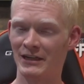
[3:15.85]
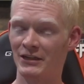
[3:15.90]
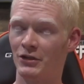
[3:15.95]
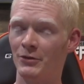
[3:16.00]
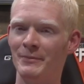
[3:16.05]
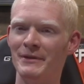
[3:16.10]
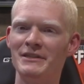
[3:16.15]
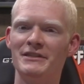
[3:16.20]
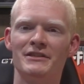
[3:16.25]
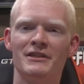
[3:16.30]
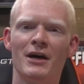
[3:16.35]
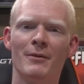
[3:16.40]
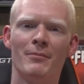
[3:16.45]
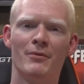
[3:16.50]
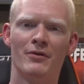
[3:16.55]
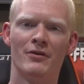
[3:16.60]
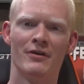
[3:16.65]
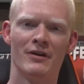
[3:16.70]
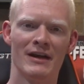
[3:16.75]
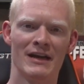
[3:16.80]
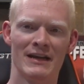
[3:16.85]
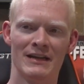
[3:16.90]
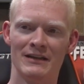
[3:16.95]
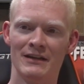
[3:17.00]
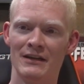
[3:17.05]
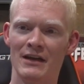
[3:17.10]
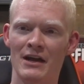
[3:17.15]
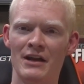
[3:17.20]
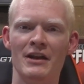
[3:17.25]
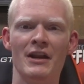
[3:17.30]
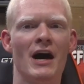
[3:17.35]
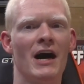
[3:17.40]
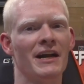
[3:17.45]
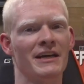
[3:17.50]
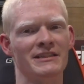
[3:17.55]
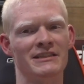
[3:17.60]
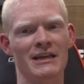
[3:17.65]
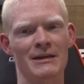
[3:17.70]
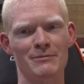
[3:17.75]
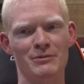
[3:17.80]
and to be stubborn and not
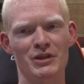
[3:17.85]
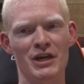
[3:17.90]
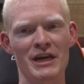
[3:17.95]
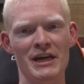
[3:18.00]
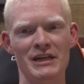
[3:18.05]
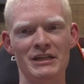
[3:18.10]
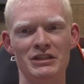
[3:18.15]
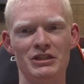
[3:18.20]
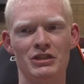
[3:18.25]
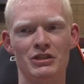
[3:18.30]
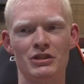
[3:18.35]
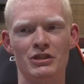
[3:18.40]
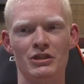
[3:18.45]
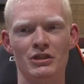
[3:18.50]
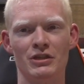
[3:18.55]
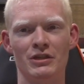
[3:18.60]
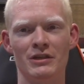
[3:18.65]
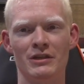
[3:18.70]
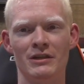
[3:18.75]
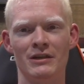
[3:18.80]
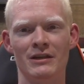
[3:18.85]
accept change.